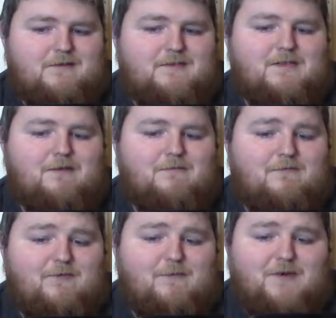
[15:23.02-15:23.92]
So
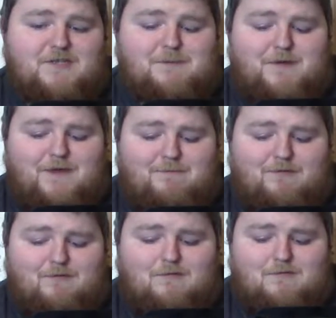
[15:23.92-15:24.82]
for most
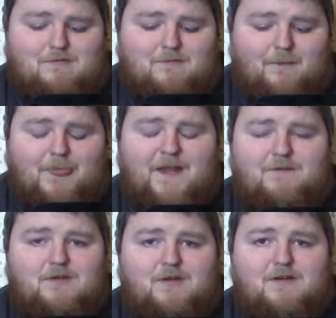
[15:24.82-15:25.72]
people,
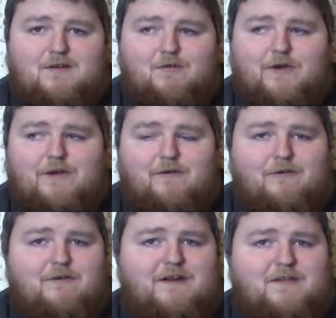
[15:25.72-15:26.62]
the
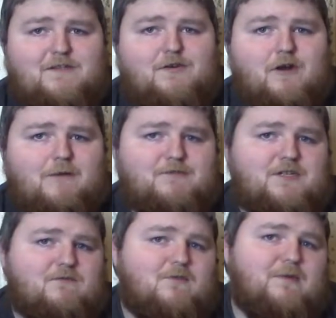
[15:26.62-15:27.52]
quicker and easier
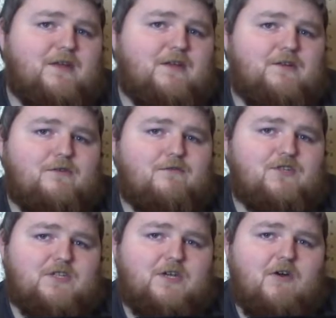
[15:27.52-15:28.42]
option would be to
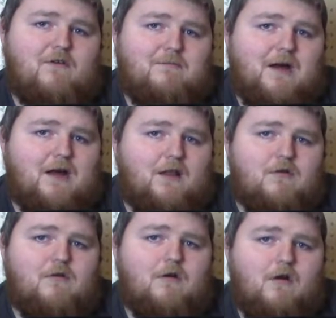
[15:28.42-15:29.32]
just go and buy
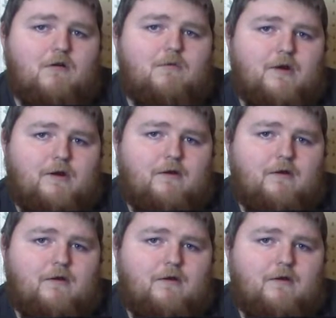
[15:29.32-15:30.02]
longer hardware.